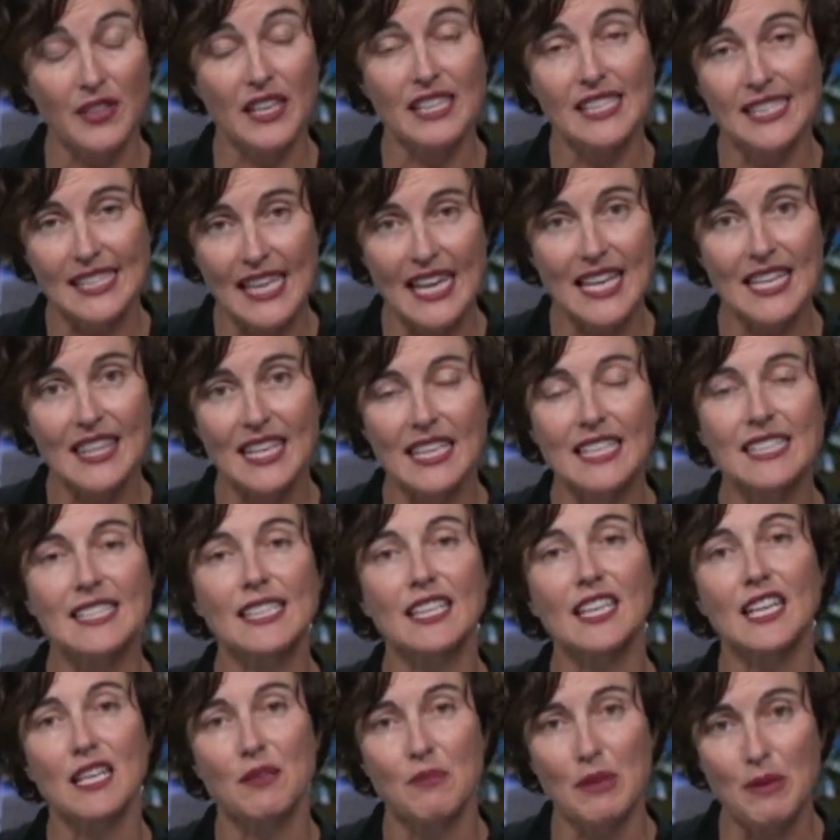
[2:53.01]
say things
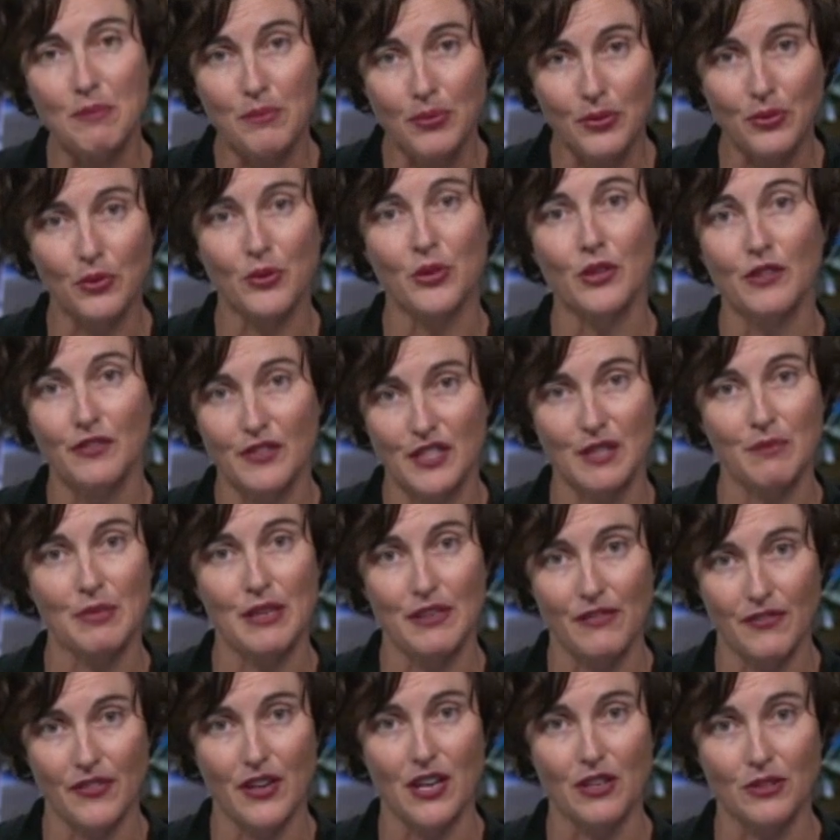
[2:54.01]
that can be proved to
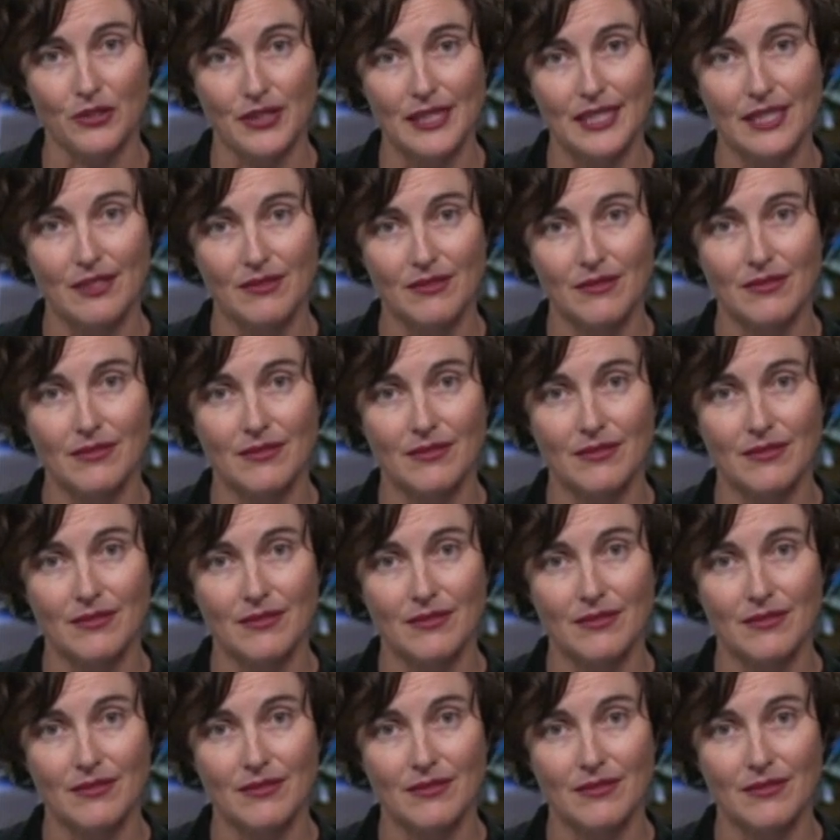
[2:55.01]
be false.